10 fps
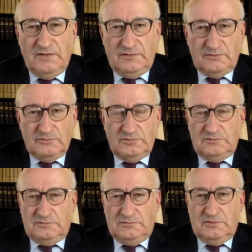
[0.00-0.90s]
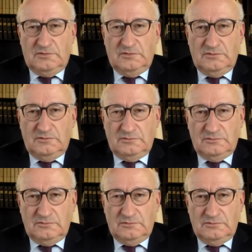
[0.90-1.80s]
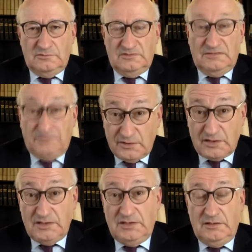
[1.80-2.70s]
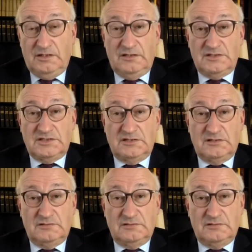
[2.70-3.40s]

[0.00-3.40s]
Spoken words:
things would go differently. And